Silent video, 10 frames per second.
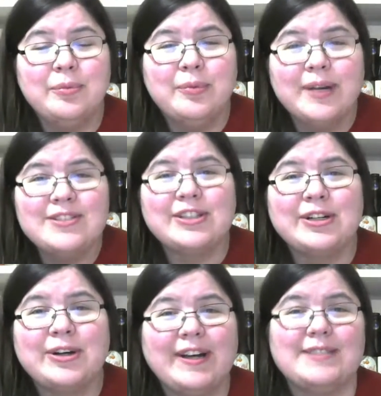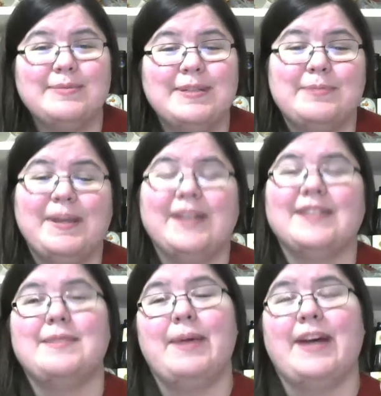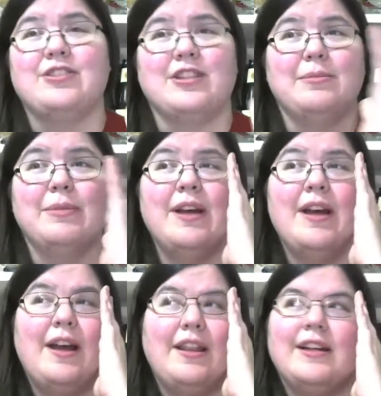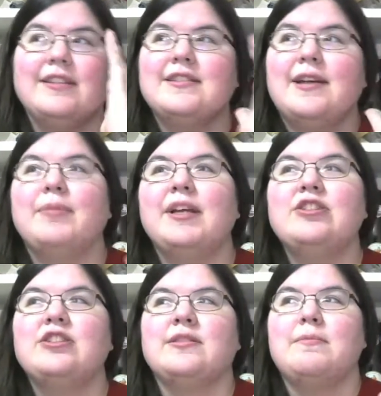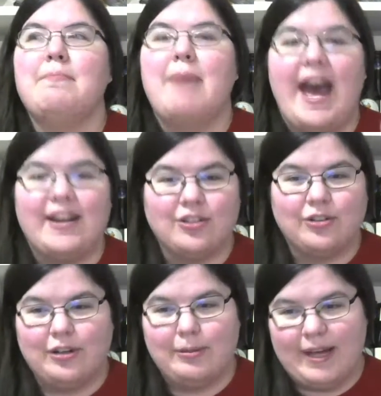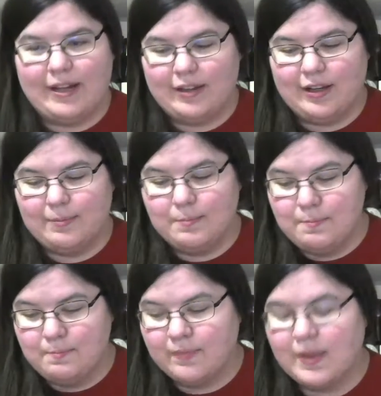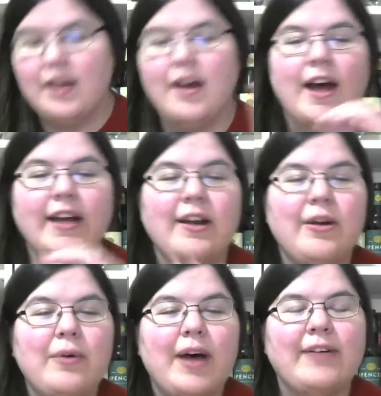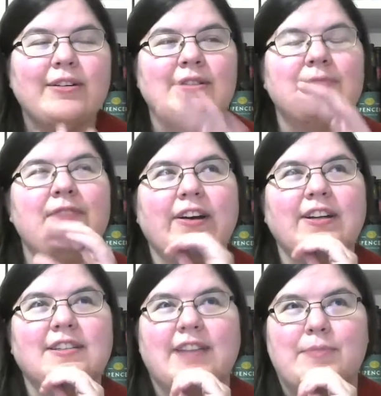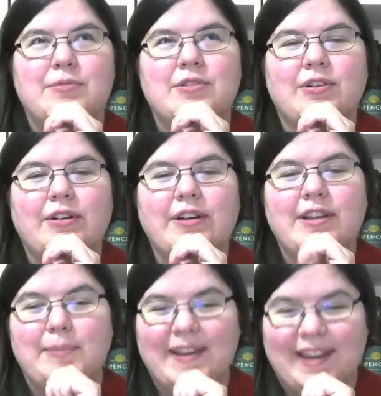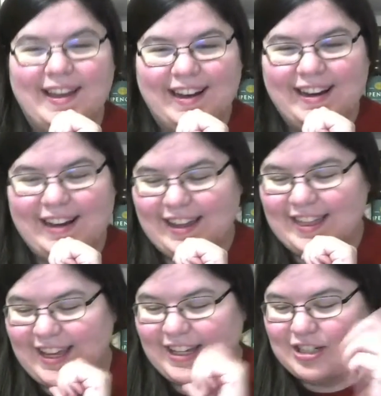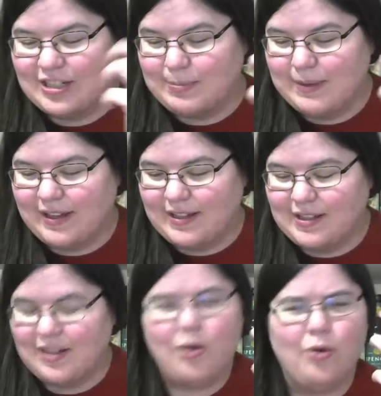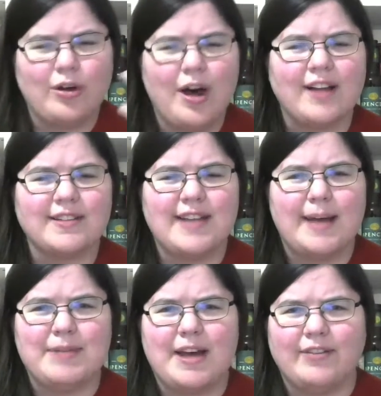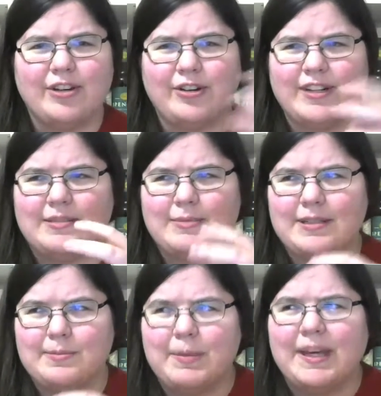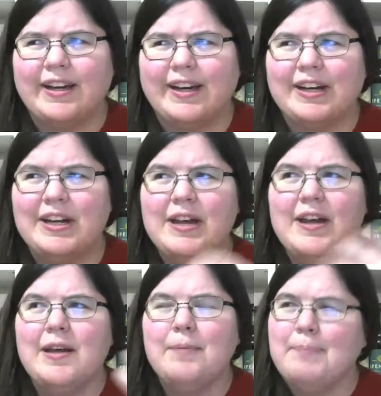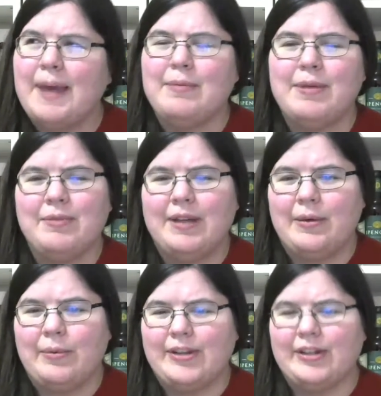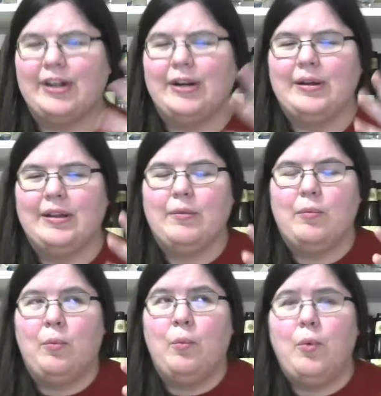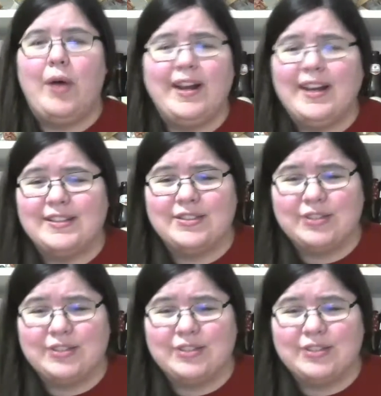winter Christmas beers in Belgium, there's something just magical about them. I know I was very skeptical in the beginning. I think just because the whole concept of a Christmas beer made me really wonder what is